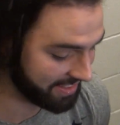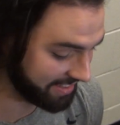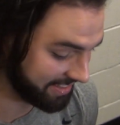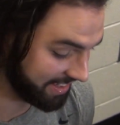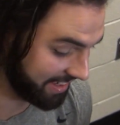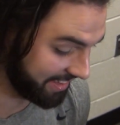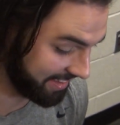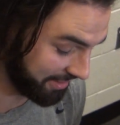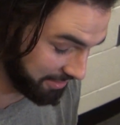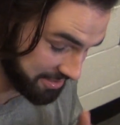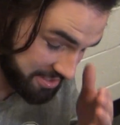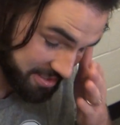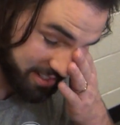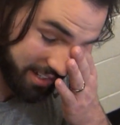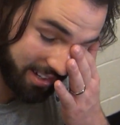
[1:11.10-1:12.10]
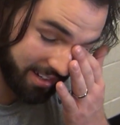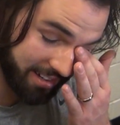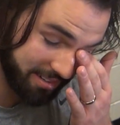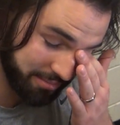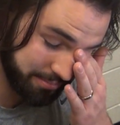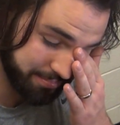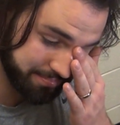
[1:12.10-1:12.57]
Yeah, that was
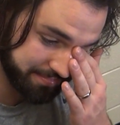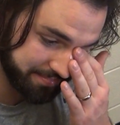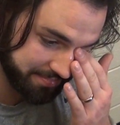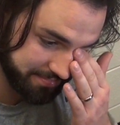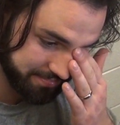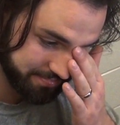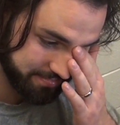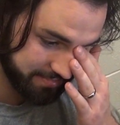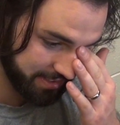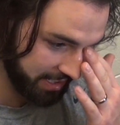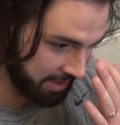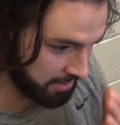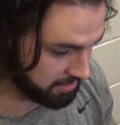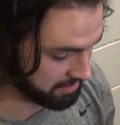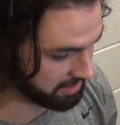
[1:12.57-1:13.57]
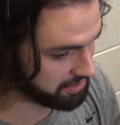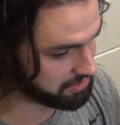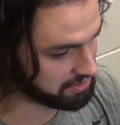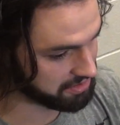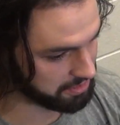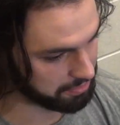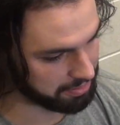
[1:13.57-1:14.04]
it was an
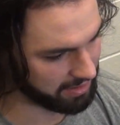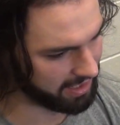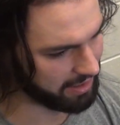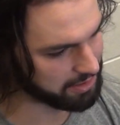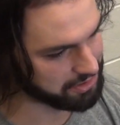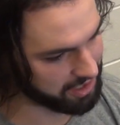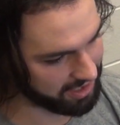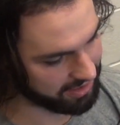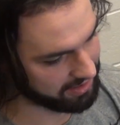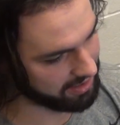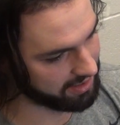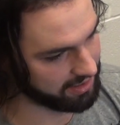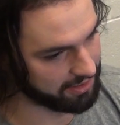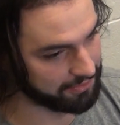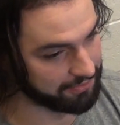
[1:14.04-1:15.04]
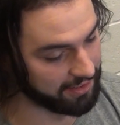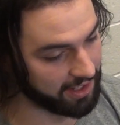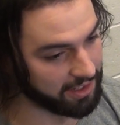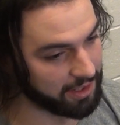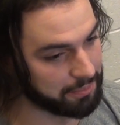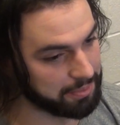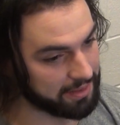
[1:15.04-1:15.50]
interesting play. I was trying to let it
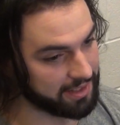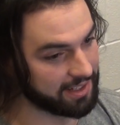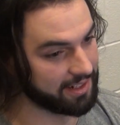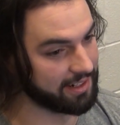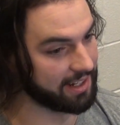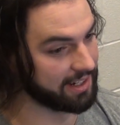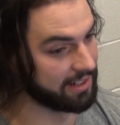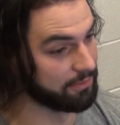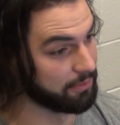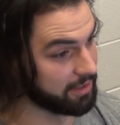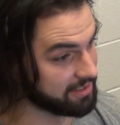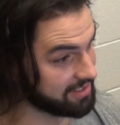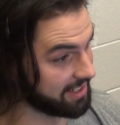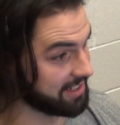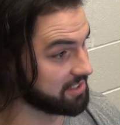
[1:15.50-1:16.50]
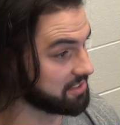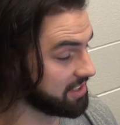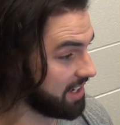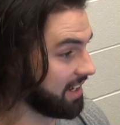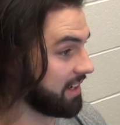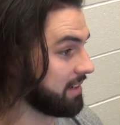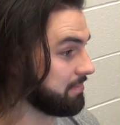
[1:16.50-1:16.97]
develop, and then I didn't want to take a
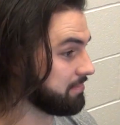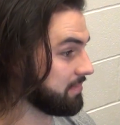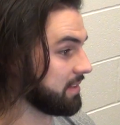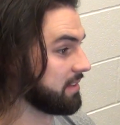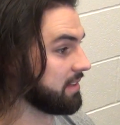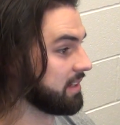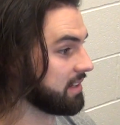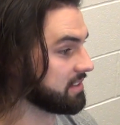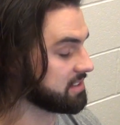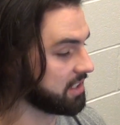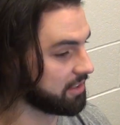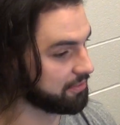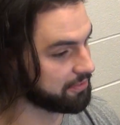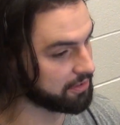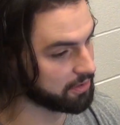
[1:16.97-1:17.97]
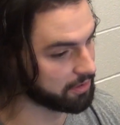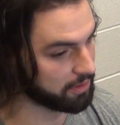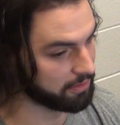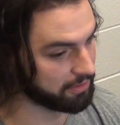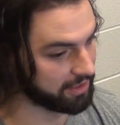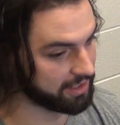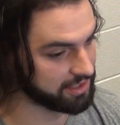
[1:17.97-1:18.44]
sack and get us out of field
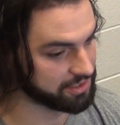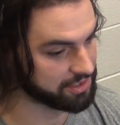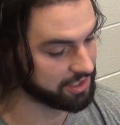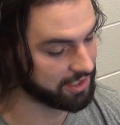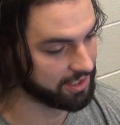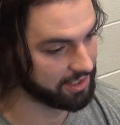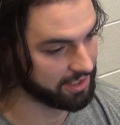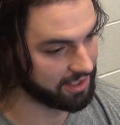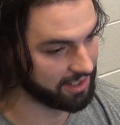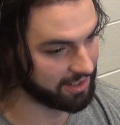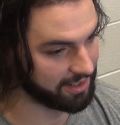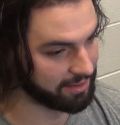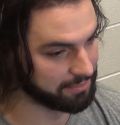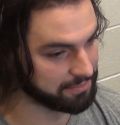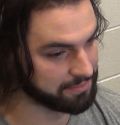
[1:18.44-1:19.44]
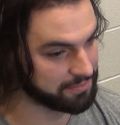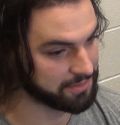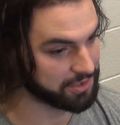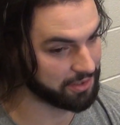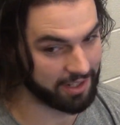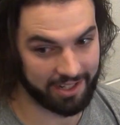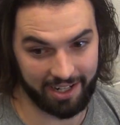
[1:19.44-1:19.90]
goal range.
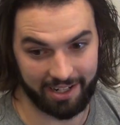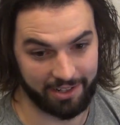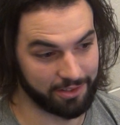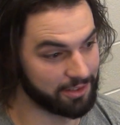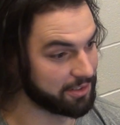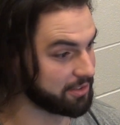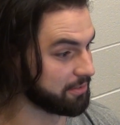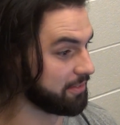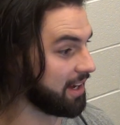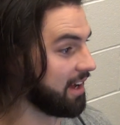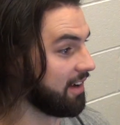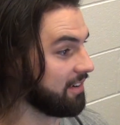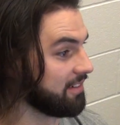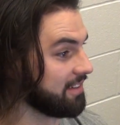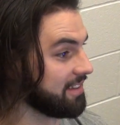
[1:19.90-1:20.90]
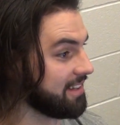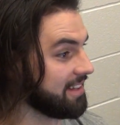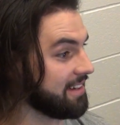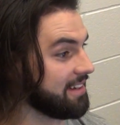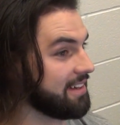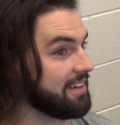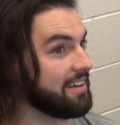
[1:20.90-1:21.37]
So I kind of looked around, and
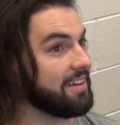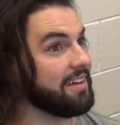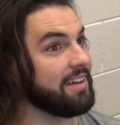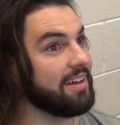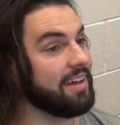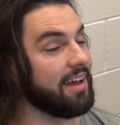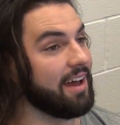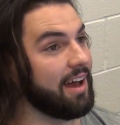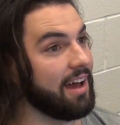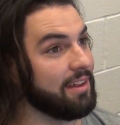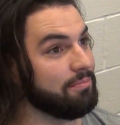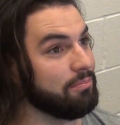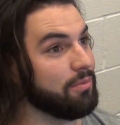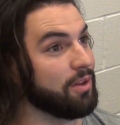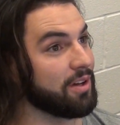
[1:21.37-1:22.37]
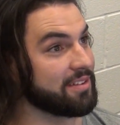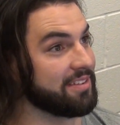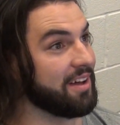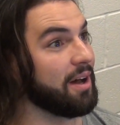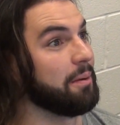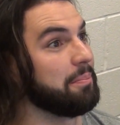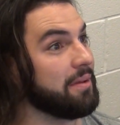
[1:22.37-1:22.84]
then I looked
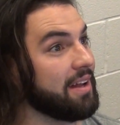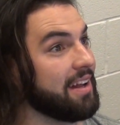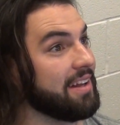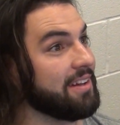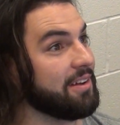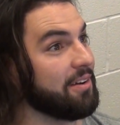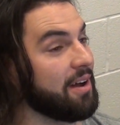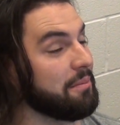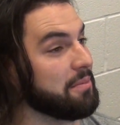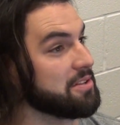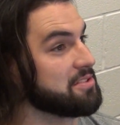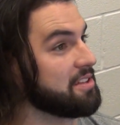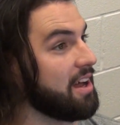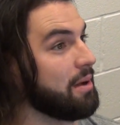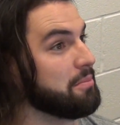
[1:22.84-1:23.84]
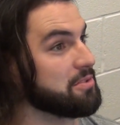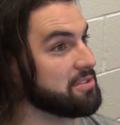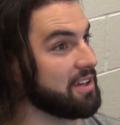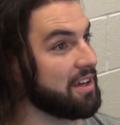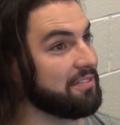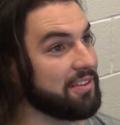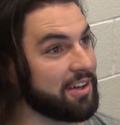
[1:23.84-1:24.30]
up, and I didn't know how much time was left.